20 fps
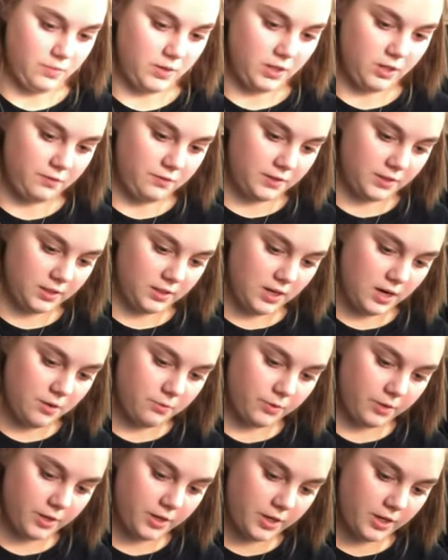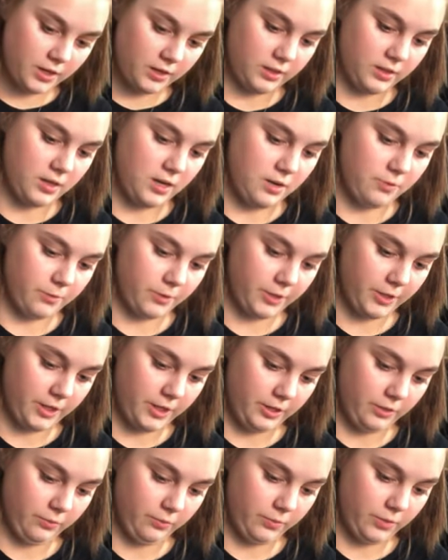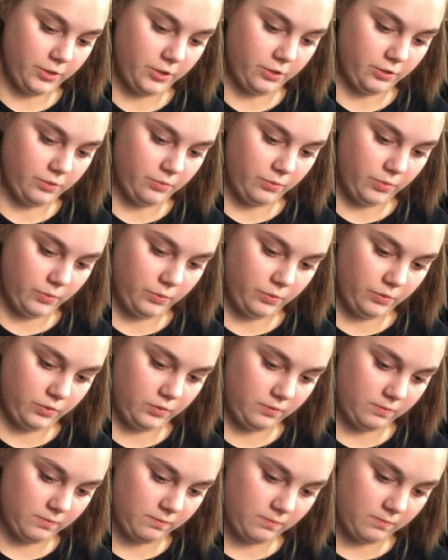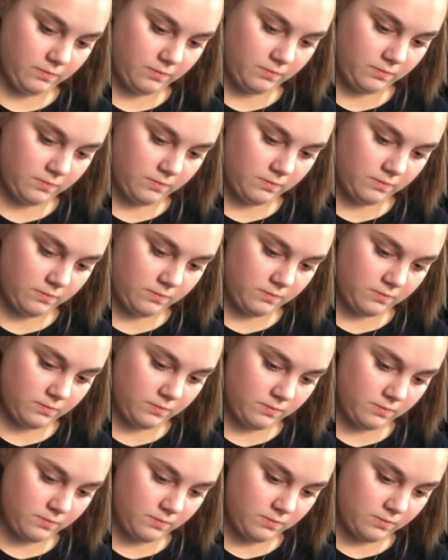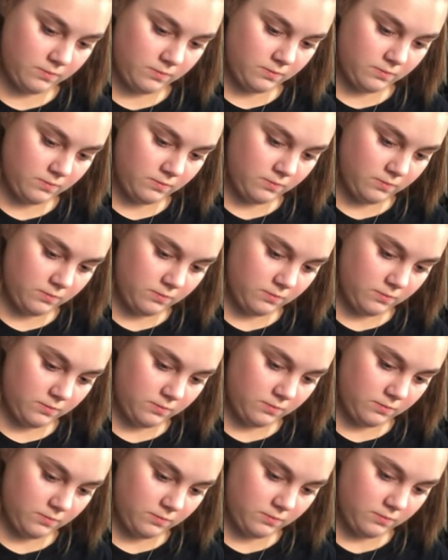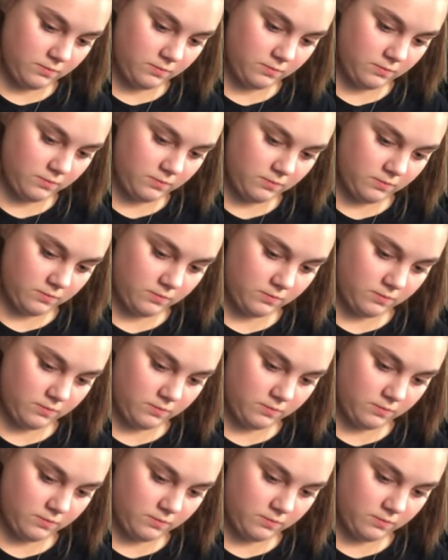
if it's not working, it's not working. Just well, I can barely tell because it's burning my